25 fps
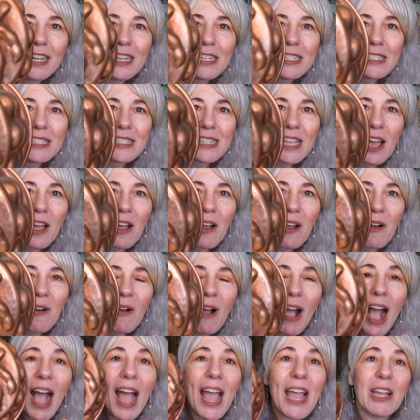
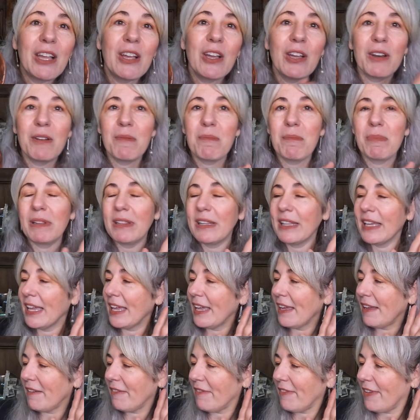So I couldn't
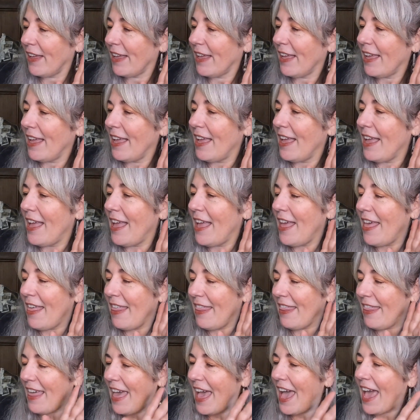believe
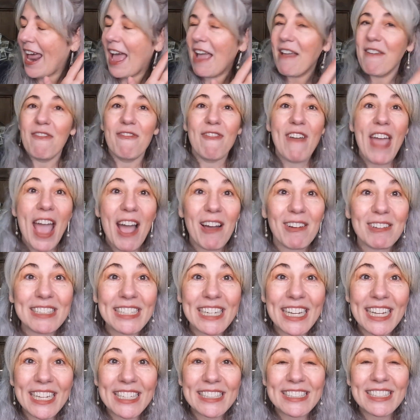that I found
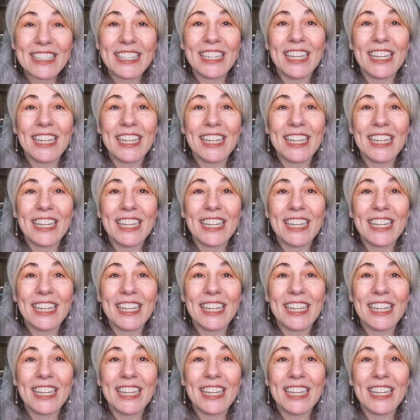it.